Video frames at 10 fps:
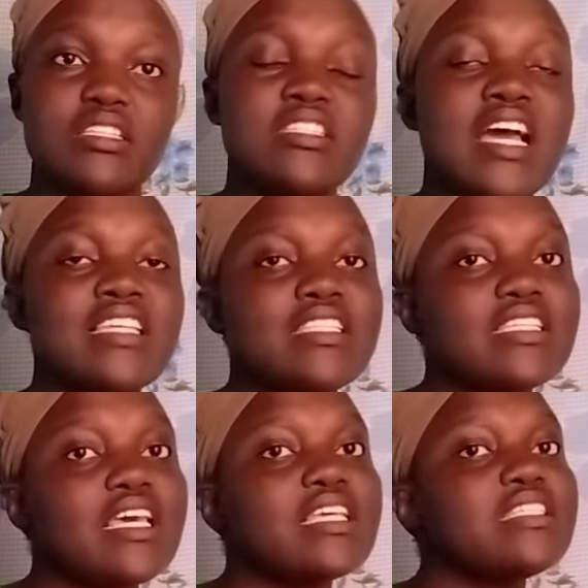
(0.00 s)

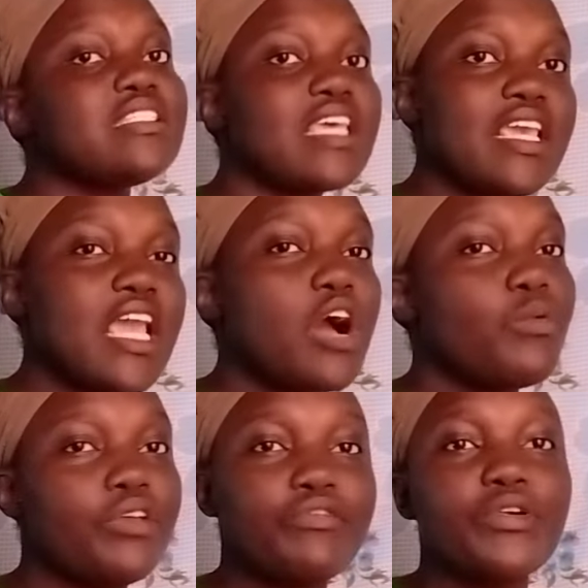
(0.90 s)
Just stay
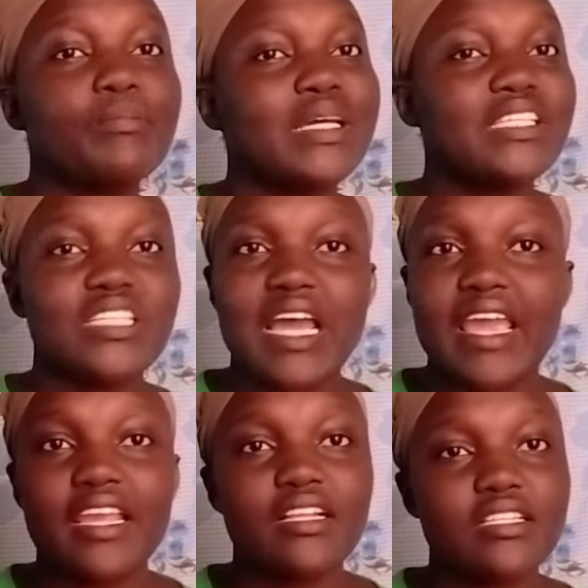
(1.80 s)
away from my
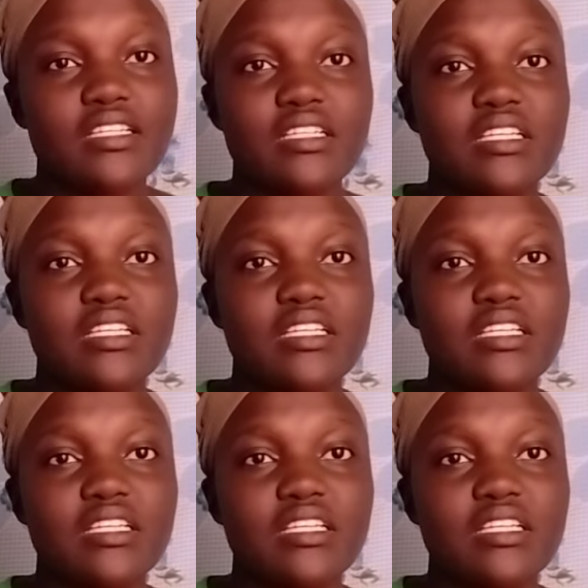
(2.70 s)
child.